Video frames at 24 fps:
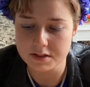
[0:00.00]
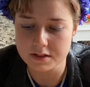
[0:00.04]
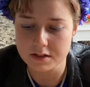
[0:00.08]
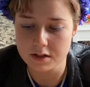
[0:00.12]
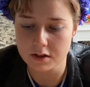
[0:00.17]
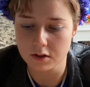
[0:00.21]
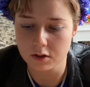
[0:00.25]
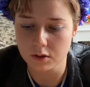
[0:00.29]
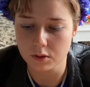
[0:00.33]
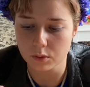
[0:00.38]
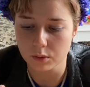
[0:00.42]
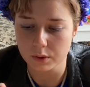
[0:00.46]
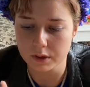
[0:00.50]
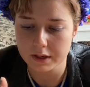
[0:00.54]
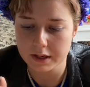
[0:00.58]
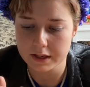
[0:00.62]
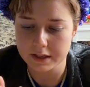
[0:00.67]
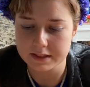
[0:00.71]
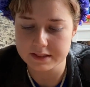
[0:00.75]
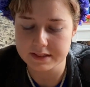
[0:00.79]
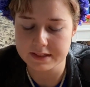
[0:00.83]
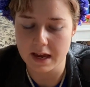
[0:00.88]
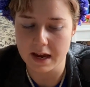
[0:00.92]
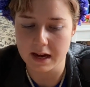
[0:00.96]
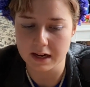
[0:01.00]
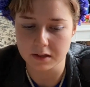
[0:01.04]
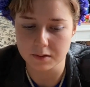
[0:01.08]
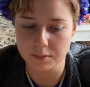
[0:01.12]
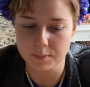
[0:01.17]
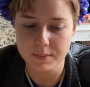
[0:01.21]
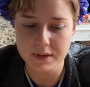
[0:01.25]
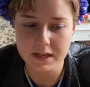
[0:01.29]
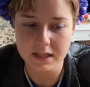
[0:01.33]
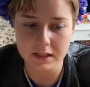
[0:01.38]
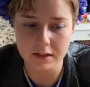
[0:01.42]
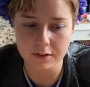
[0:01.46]
no exact
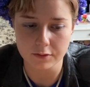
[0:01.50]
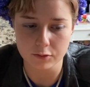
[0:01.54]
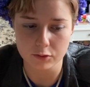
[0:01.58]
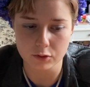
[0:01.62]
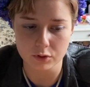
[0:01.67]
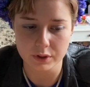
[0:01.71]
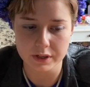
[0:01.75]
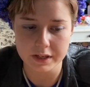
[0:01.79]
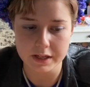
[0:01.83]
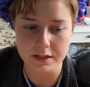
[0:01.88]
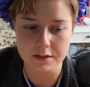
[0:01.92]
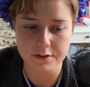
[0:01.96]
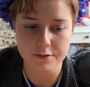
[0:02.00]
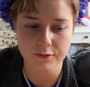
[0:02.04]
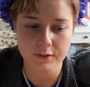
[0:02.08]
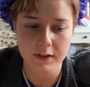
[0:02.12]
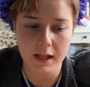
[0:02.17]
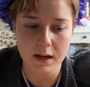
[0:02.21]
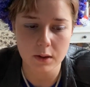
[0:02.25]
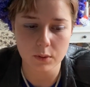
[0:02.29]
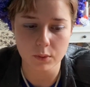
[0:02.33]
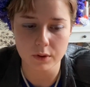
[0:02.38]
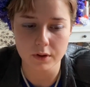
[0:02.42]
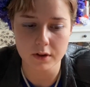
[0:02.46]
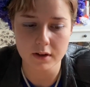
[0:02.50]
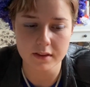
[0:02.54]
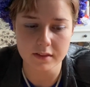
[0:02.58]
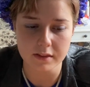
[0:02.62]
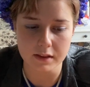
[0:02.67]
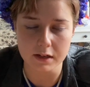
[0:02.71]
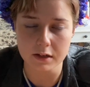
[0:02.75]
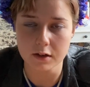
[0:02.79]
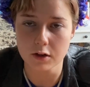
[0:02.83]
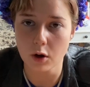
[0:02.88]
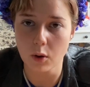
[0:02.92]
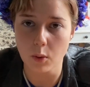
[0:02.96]
meaning for each flower and
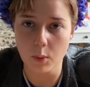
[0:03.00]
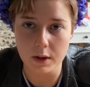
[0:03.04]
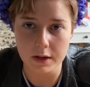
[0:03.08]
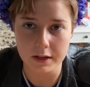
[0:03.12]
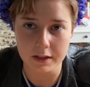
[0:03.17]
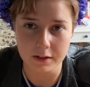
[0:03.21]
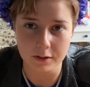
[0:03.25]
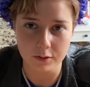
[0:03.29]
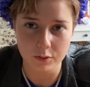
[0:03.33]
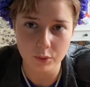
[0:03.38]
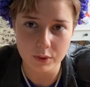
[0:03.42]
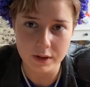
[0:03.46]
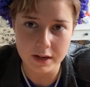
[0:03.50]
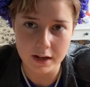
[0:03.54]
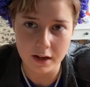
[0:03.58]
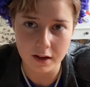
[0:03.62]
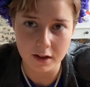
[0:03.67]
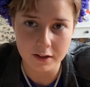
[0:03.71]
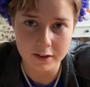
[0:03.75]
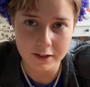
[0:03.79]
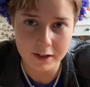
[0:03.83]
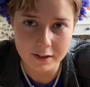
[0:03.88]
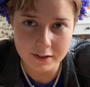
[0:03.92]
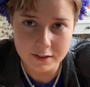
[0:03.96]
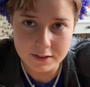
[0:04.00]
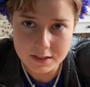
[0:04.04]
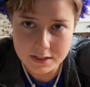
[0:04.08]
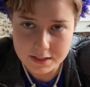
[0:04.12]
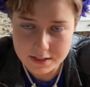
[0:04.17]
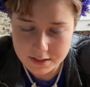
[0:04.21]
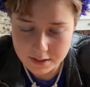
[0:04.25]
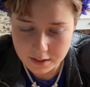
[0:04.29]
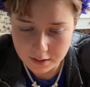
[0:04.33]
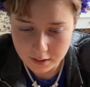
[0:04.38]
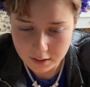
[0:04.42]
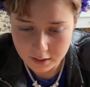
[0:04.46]
that no one can agree on it.
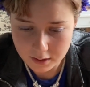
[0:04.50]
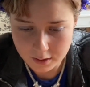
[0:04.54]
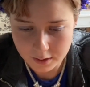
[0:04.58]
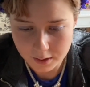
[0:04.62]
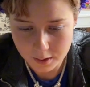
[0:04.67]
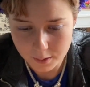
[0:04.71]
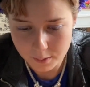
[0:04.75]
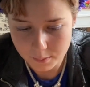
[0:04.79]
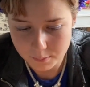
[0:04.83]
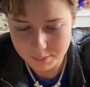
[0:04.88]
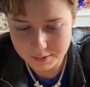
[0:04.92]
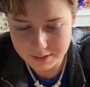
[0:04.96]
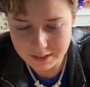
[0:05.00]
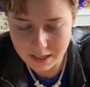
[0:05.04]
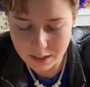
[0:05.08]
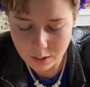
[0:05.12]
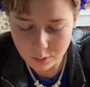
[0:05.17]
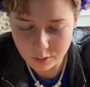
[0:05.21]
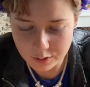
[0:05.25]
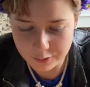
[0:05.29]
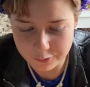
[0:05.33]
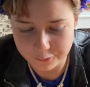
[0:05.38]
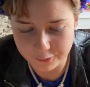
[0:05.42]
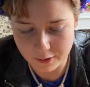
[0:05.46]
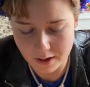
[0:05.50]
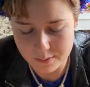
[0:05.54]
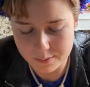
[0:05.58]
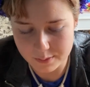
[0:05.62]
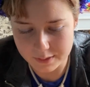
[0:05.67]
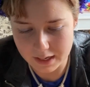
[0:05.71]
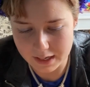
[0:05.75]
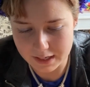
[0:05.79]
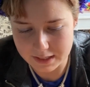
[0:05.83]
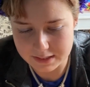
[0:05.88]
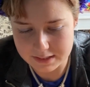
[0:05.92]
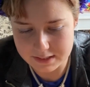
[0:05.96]
But now I found
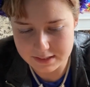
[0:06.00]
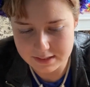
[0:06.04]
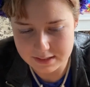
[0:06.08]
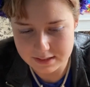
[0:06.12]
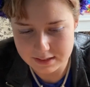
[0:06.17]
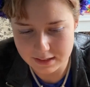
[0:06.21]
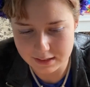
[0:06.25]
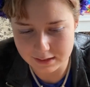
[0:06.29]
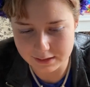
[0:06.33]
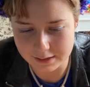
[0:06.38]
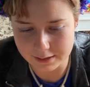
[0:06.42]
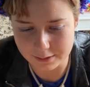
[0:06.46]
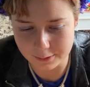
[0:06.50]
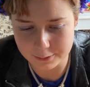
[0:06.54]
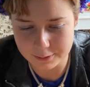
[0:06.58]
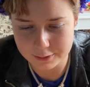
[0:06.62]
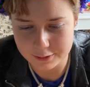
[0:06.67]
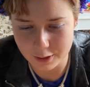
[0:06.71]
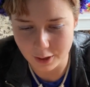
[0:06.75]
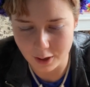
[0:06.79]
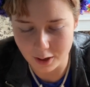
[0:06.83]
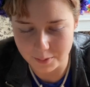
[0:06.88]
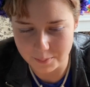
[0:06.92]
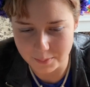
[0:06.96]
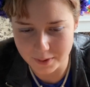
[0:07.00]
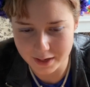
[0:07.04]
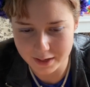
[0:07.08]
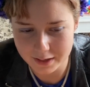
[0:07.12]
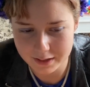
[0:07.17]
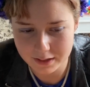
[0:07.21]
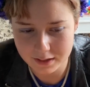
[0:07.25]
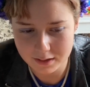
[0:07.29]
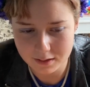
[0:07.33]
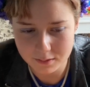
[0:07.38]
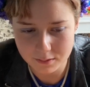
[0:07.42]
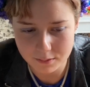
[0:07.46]
that a little
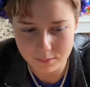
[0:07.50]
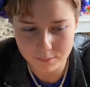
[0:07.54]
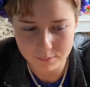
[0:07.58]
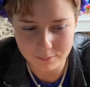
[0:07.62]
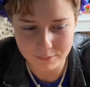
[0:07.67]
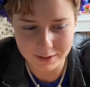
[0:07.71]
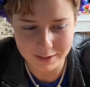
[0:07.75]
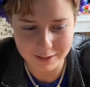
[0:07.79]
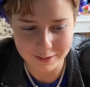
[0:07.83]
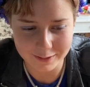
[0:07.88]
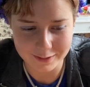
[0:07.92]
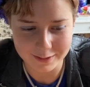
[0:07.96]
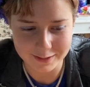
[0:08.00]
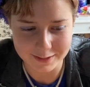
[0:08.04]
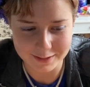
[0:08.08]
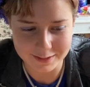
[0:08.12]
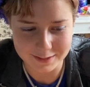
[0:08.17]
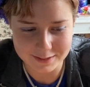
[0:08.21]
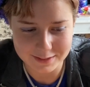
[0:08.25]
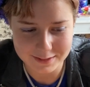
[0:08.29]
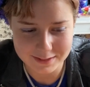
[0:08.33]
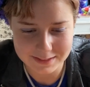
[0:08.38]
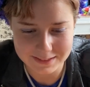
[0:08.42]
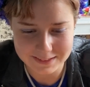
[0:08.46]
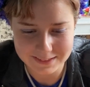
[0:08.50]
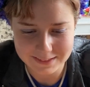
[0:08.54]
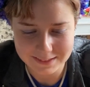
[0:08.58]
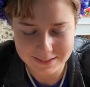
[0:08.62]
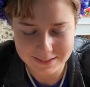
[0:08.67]
charming because,